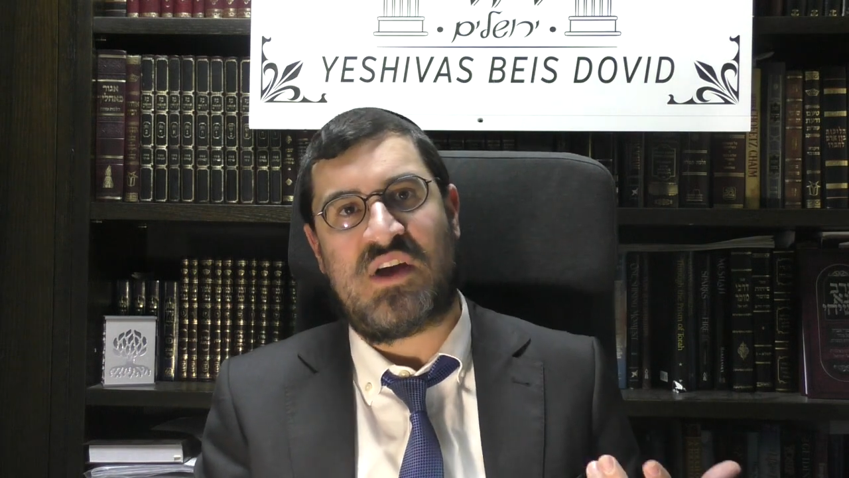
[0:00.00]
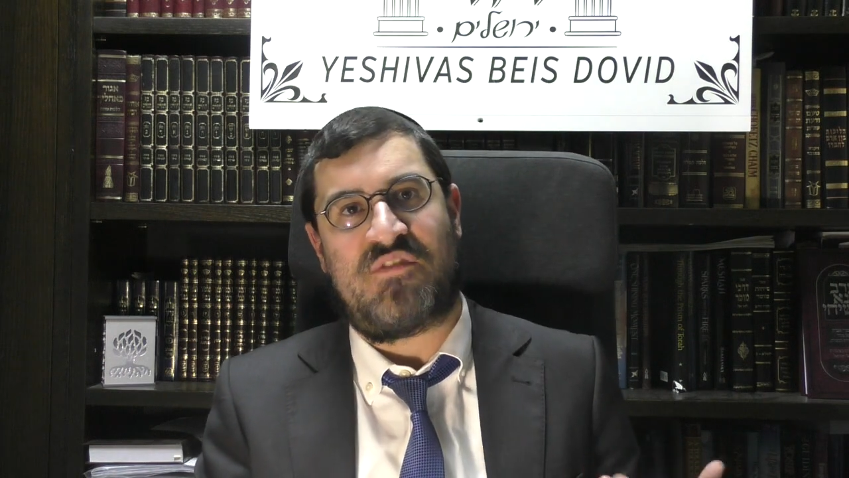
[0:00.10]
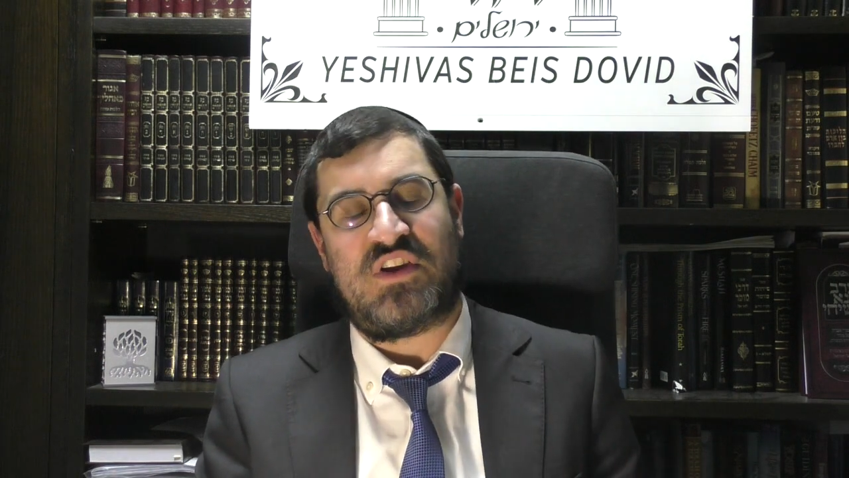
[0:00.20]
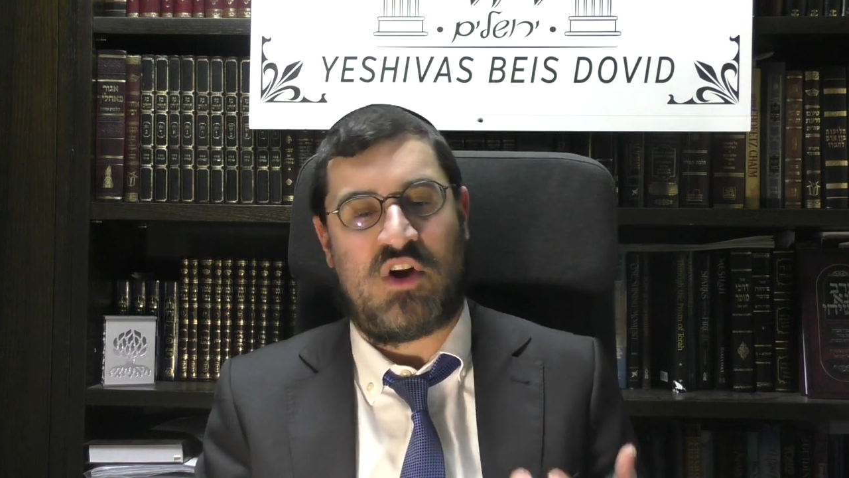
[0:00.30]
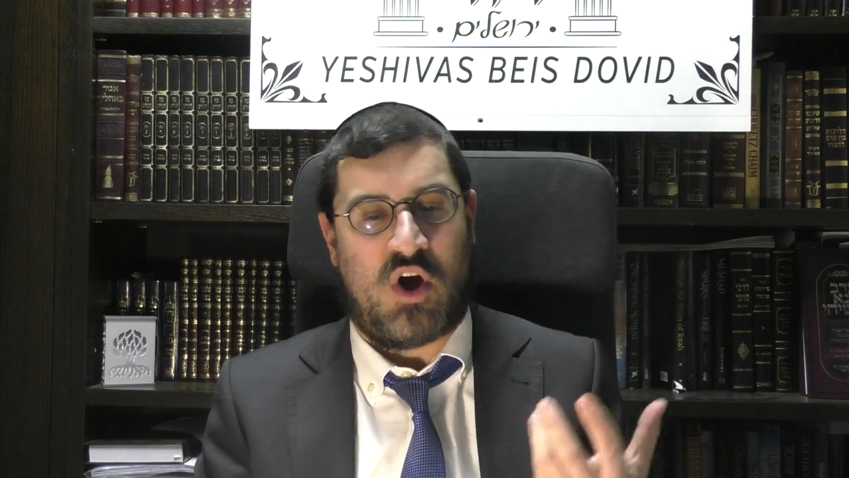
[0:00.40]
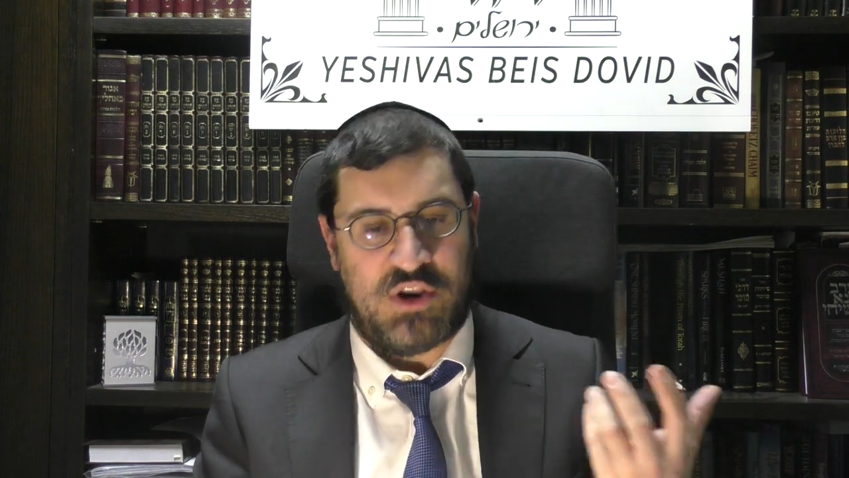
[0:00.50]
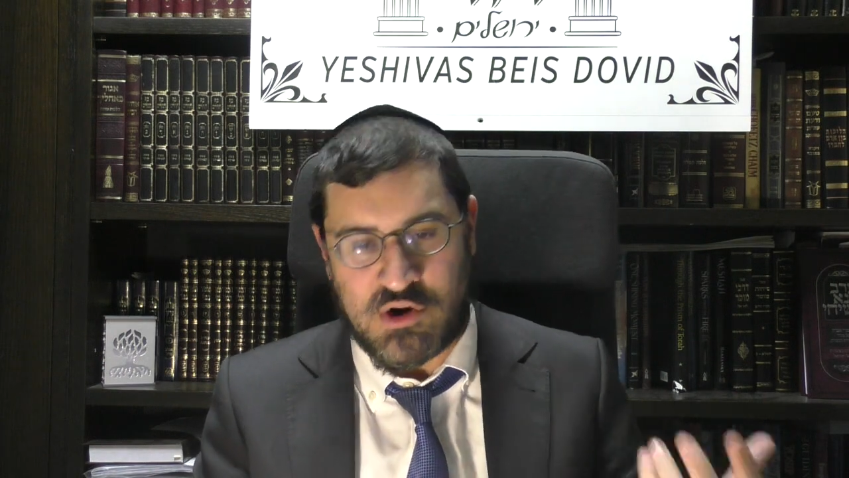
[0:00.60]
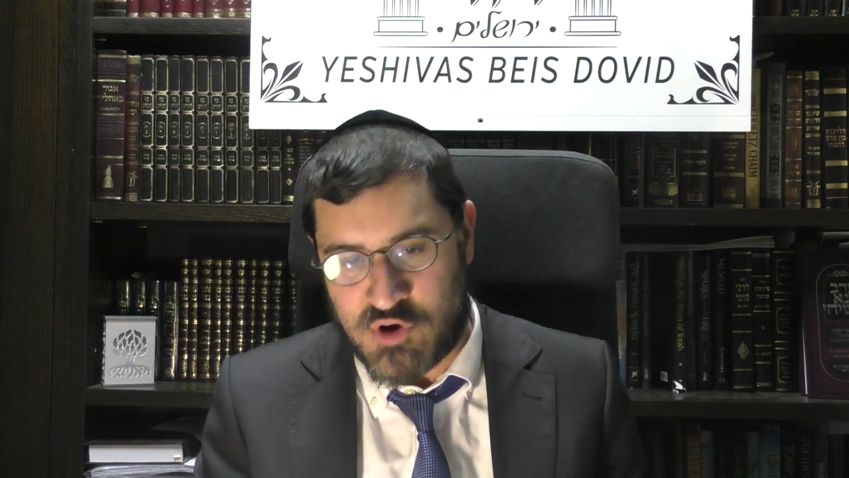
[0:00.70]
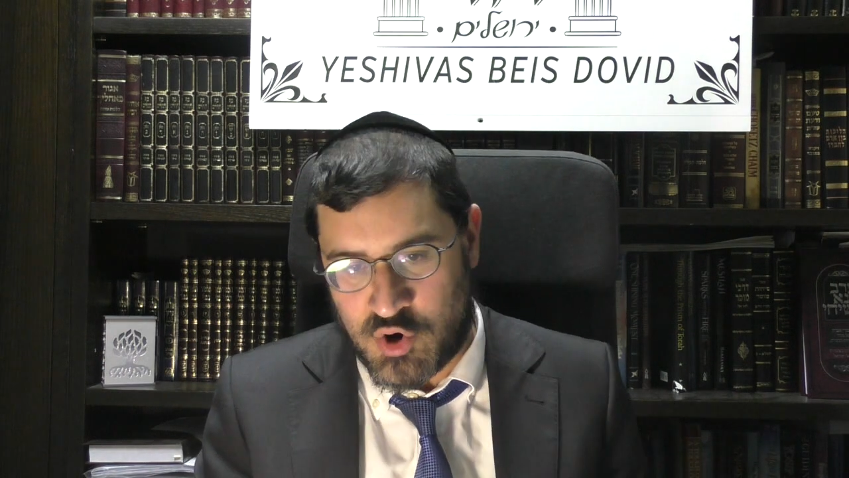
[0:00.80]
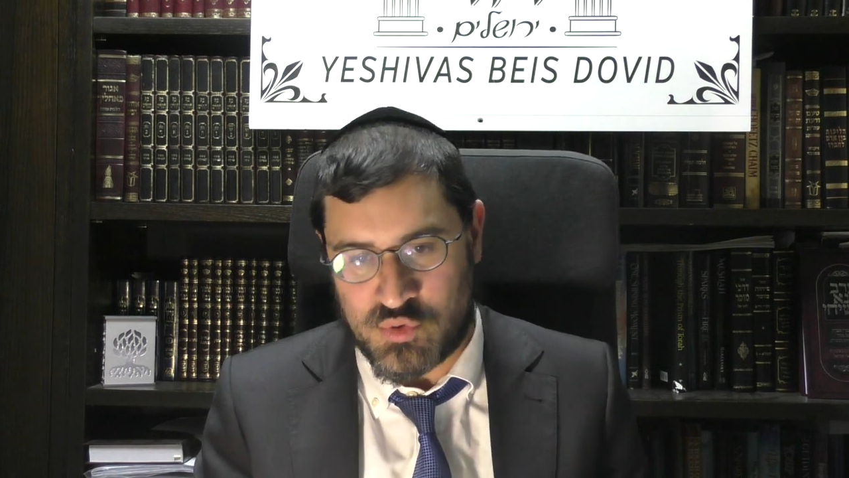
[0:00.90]
davening on
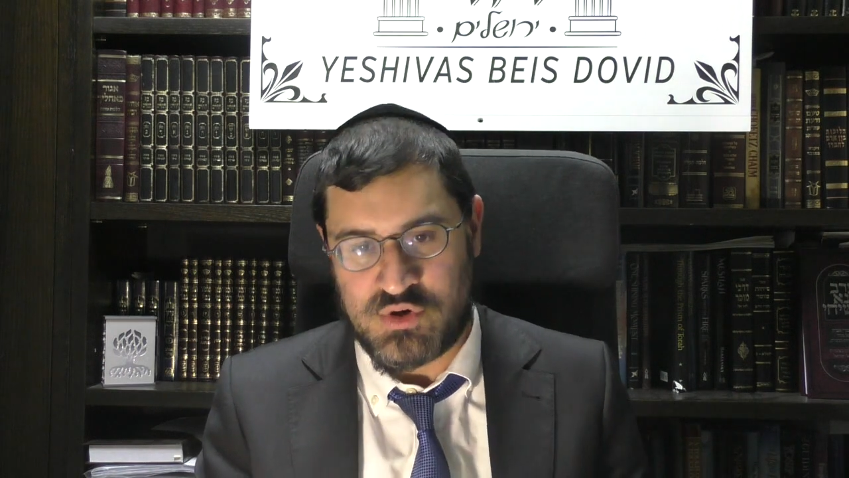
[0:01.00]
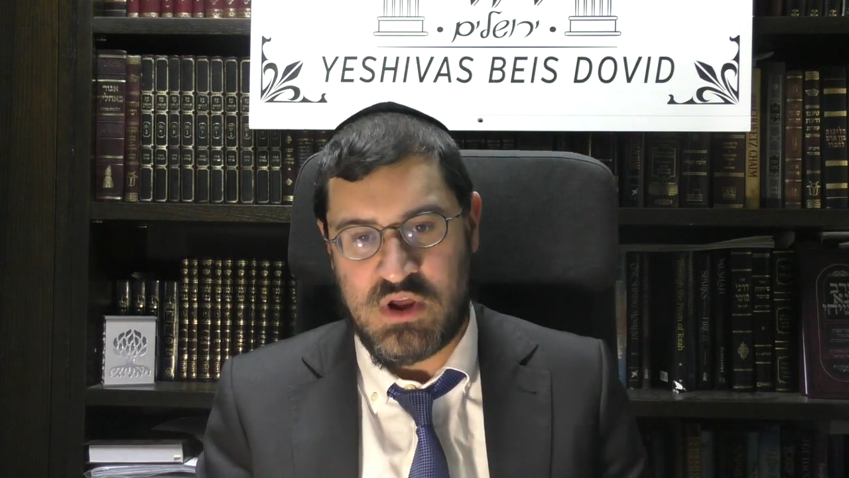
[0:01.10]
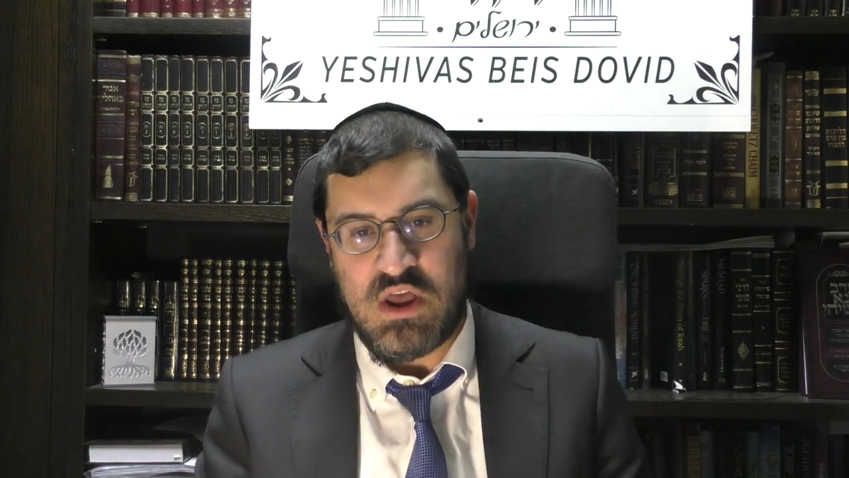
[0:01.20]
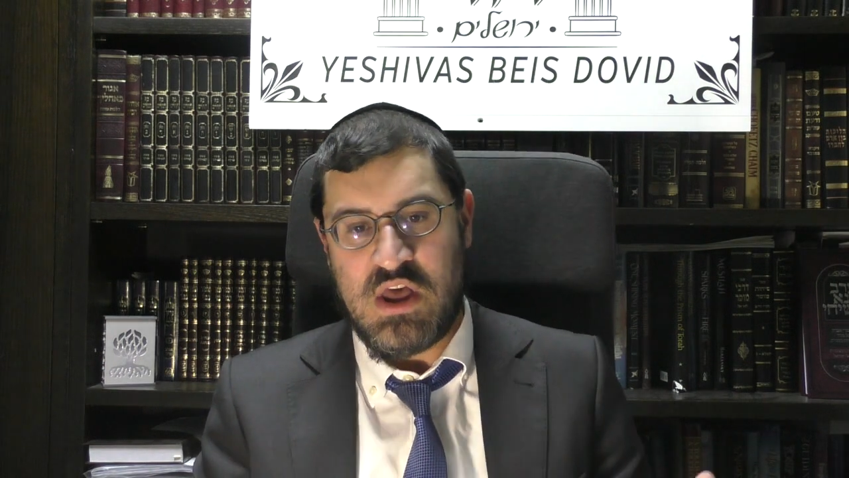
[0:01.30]
our own,